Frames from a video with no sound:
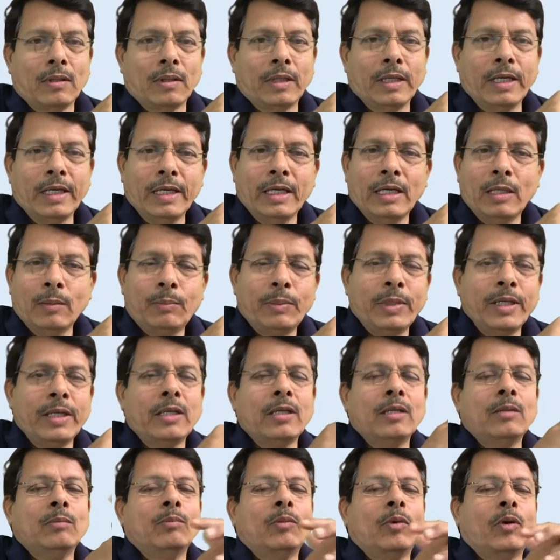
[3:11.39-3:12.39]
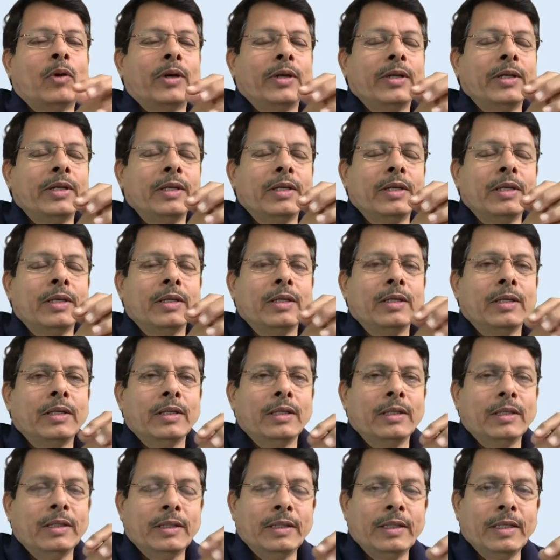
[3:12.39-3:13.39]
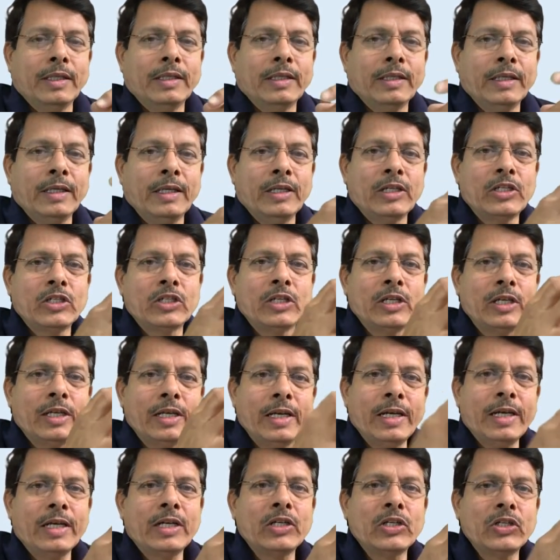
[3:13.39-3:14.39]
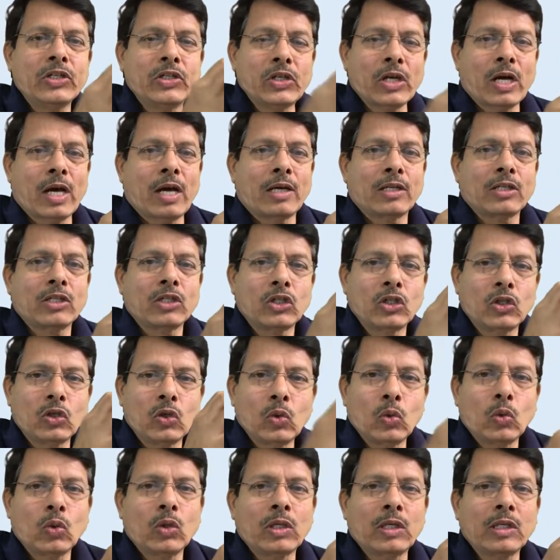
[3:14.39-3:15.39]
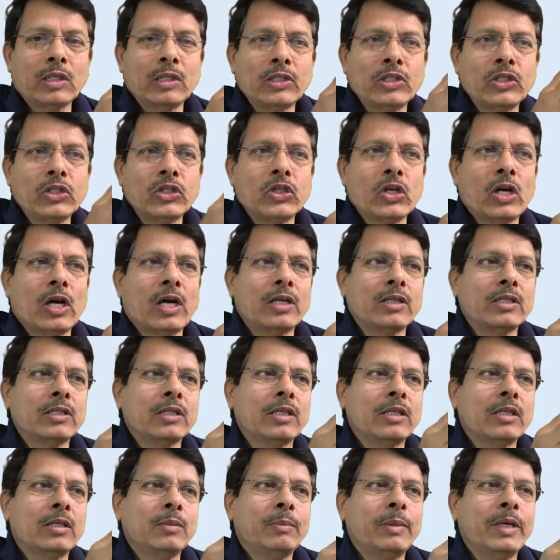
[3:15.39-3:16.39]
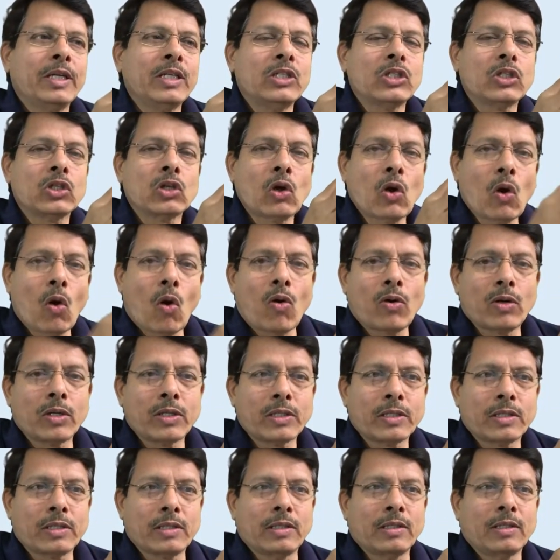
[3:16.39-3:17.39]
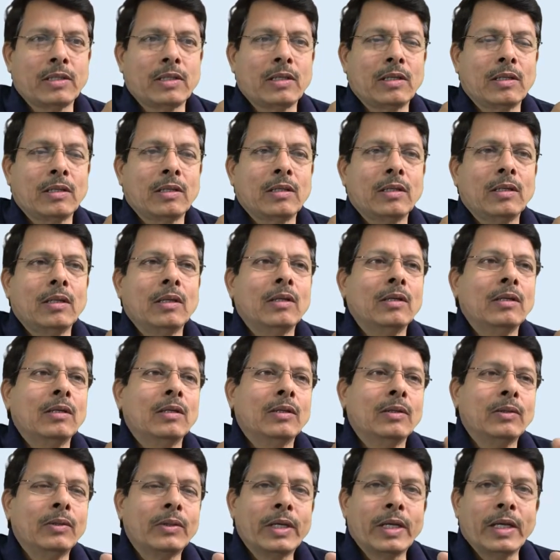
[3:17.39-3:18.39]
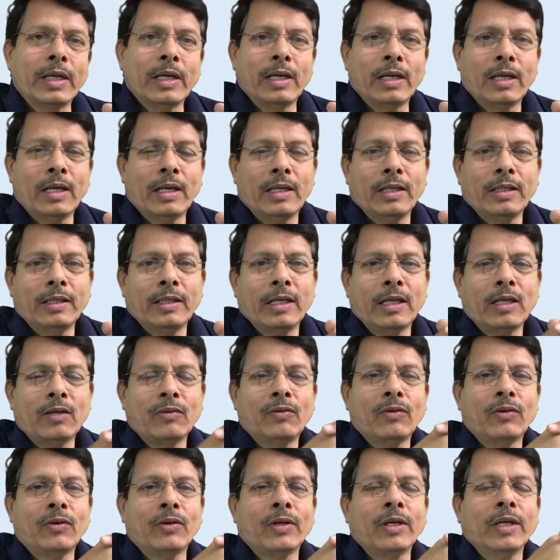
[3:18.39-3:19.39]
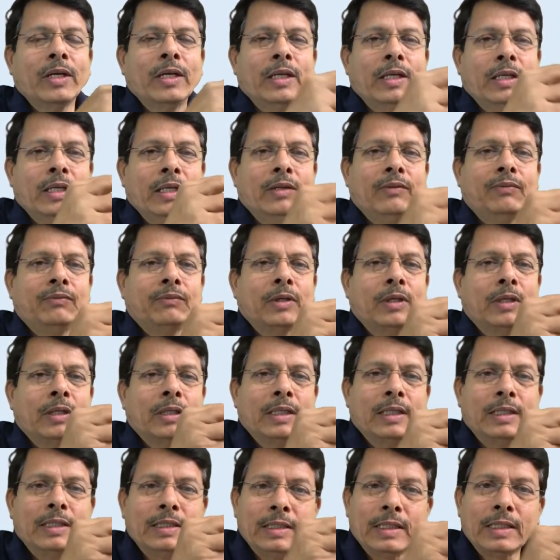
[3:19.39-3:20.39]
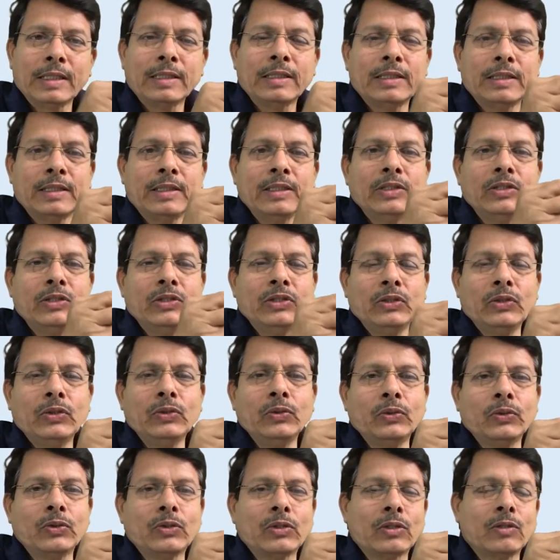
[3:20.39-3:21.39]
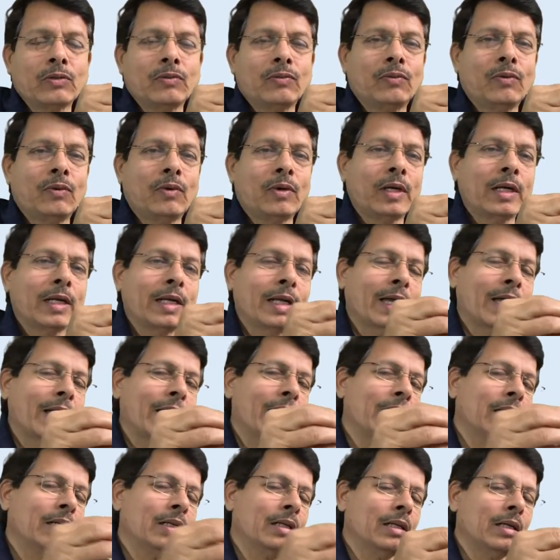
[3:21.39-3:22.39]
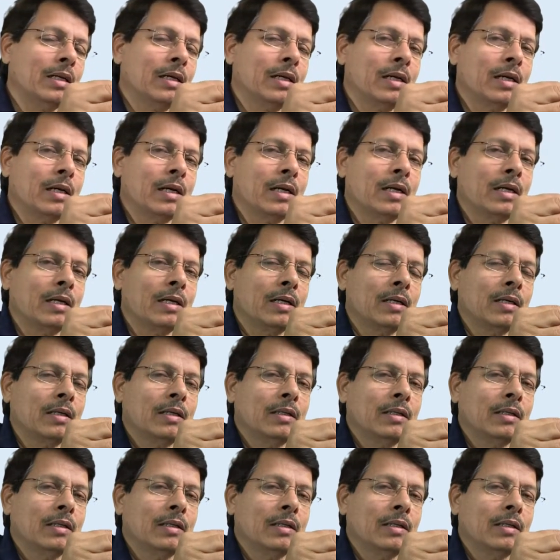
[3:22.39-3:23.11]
independent body, then its net charge, total charge, remains constant. Okay, and therefore if a conductor is used for carrying the current,